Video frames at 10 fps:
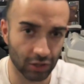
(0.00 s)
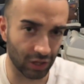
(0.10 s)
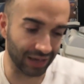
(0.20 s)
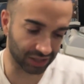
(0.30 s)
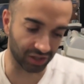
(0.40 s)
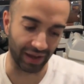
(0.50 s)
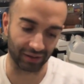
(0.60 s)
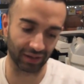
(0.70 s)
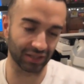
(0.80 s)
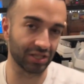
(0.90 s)
So that's a
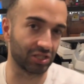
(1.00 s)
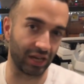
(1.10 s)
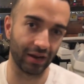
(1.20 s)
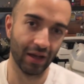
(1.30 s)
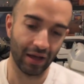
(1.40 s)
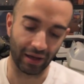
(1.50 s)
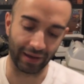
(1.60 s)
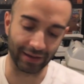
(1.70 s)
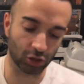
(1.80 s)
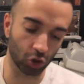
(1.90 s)
deck. Like it's insane. I
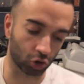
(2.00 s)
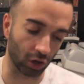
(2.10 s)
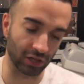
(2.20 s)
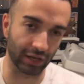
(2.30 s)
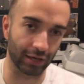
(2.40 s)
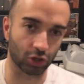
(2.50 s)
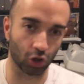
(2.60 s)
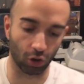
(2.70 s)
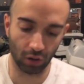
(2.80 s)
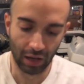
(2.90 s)
guess two turns. Like it's
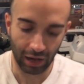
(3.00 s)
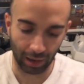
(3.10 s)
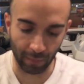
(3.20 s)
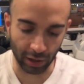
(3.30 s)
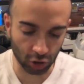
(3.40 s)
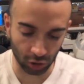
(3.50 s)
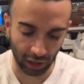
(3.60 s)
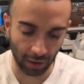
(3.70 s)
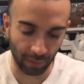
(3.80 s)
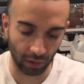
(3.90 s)
so I'm not
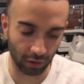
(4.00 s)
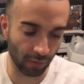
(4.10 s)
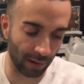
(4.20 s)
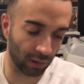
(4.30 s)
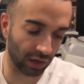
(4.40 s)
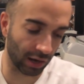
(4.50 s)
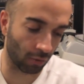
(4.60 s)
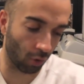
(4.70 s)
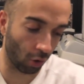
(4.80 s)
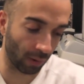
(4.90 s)
nonchalant about. You might be looking at a,
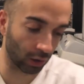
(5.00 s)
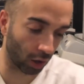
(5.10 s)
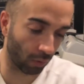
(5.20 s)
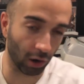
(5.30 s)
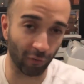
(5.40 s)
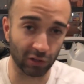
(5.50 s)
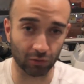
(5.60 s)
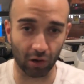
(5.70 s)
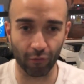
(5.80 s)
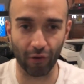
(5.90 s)
oh my god, wrong over six,
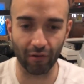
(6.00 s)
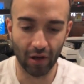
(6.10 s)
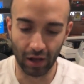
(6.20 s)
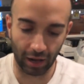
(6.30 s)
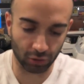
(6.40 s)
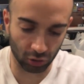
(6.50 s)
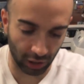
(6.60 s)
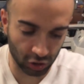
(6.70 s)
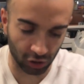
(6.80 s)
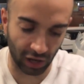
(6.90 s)
wrong over five. I'm so not
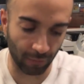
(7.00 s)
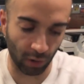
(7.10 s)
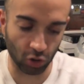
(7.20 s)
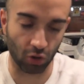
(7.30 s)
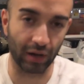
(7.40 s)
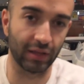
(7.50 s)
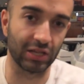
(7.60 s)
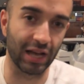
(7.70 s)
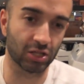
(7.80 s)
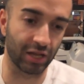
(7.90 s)
nonchalant about drawing these
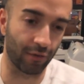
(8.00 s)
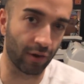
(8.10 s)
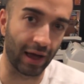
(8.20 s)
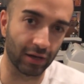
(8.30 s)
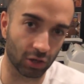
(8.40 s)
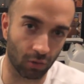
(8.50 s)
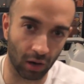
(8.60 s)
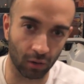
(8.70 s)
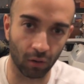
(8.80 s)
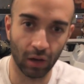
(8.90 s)
hands because every hand is a
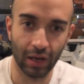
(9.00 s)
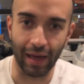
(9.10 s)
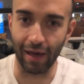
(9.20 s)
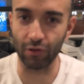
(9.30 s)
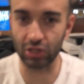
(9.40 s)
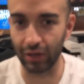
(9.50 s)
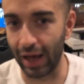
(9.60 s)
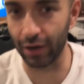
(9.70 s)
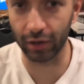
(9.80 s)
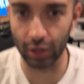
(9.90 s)
wrong goal. Every single
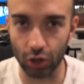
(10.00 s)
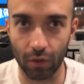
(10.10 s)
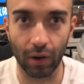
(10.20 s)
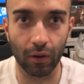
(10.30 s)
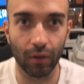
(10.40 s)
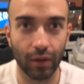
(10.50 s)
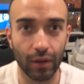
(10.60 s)
hand you're gonna draw wrong goal.